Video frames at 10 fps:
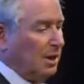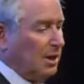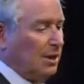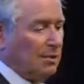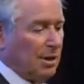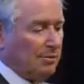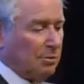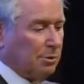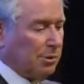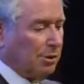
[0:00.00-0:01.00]
a year
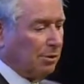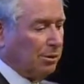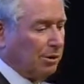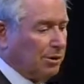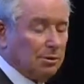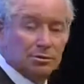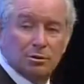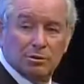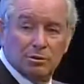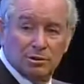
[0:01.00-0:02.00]
after we sold it, so it was
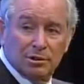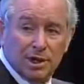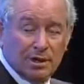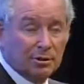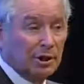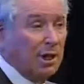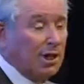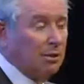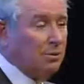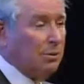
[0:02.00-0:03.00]
2 years later,
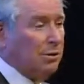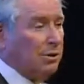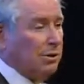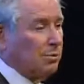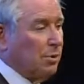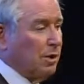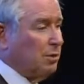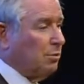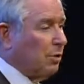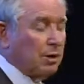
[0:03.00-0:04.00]
and we just wanted
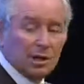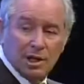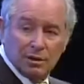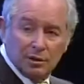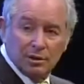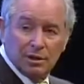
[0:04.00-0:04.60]
to work together.